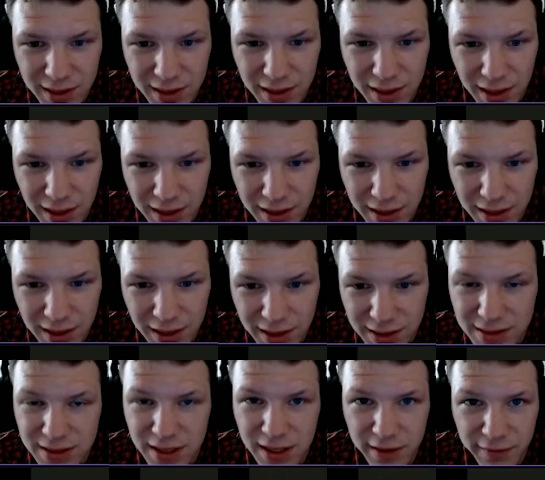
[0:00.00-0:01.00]
And
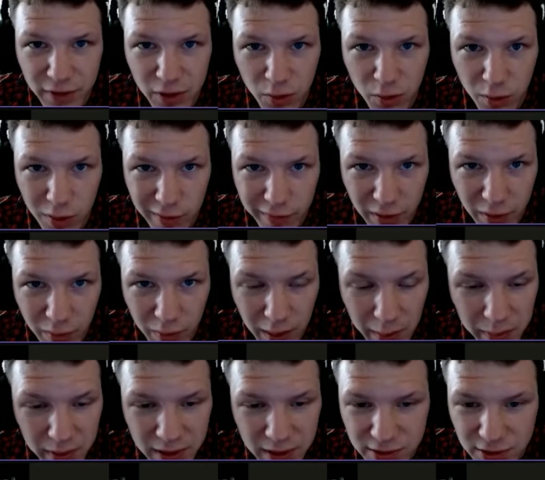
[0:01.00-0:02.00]
it's an infinite warfare
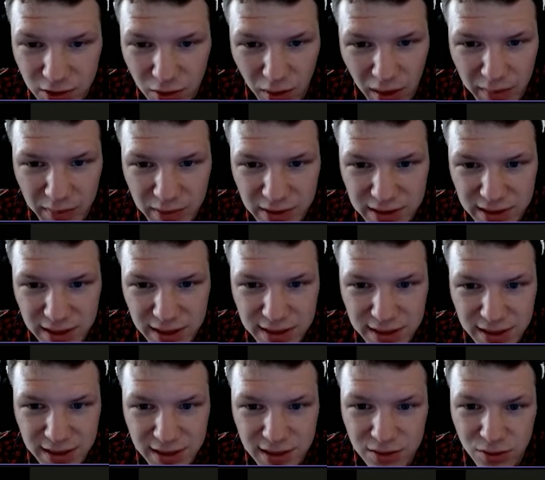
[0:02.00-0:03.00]
weapon. There's no aim assist.
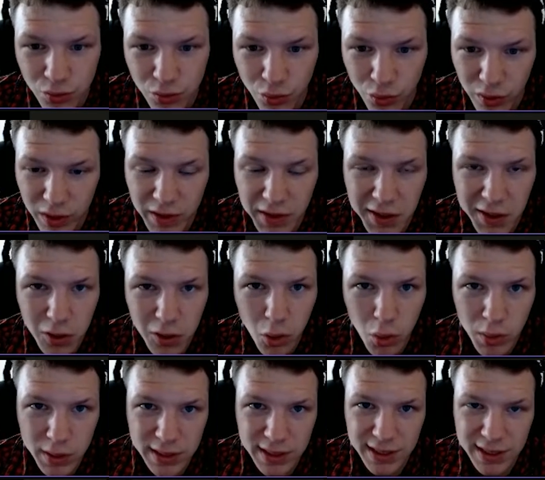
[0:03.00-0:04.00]
It's really
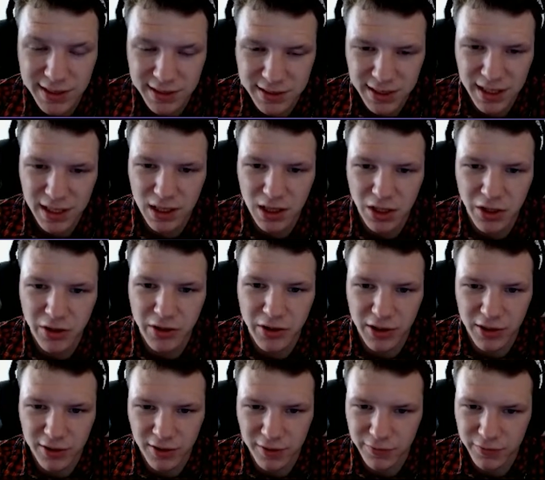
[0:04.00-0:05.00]
cool. There's like a learning
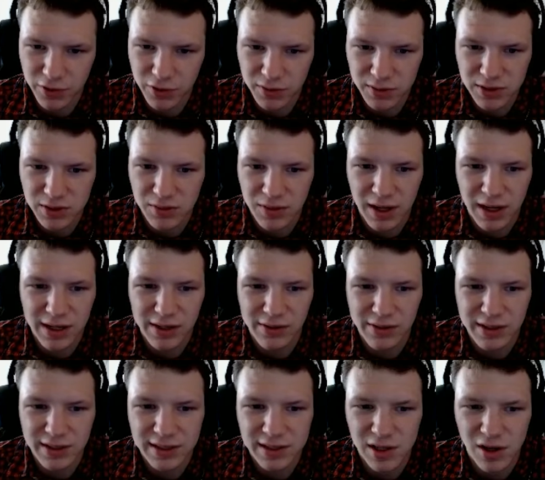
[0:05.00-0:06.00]
curve to it. So not
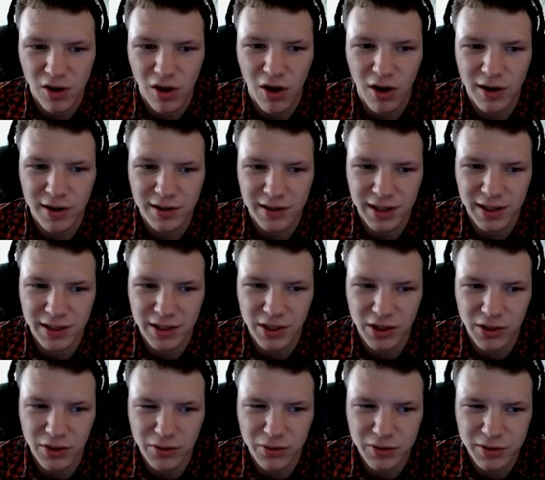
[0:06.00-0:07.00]
only is it a hard gun to
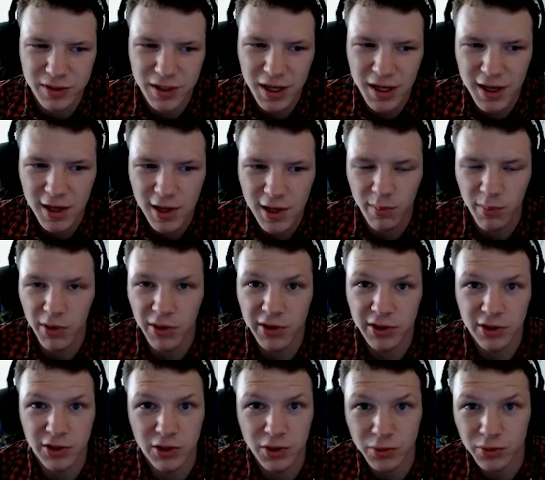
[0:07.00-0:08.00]
use, but you
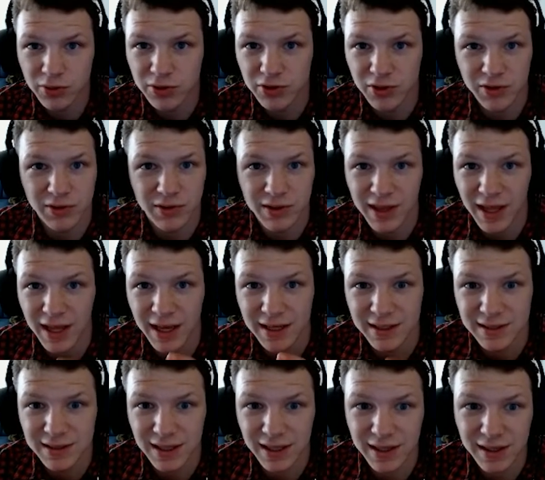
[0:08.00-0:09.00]
can do certain
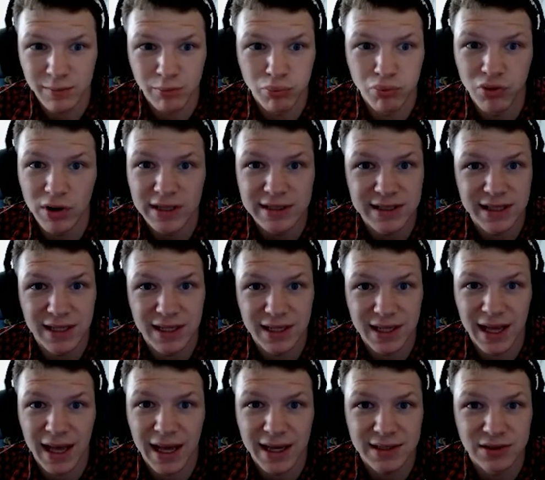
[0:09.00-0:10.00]
things like pressing
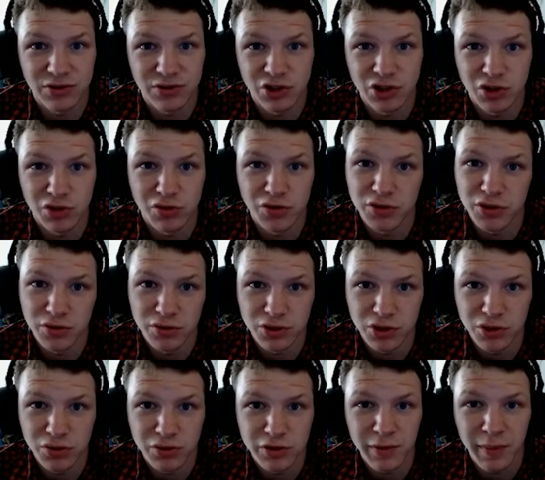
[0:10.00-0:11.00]
X as soon as you
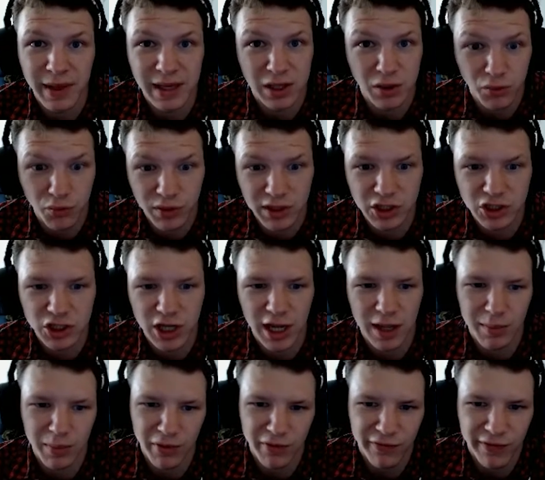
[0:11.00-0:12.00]
shoot to make it
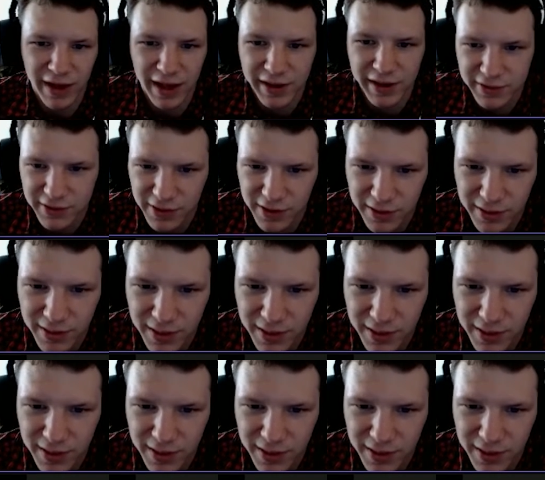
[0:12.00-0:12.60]
rechamber faster.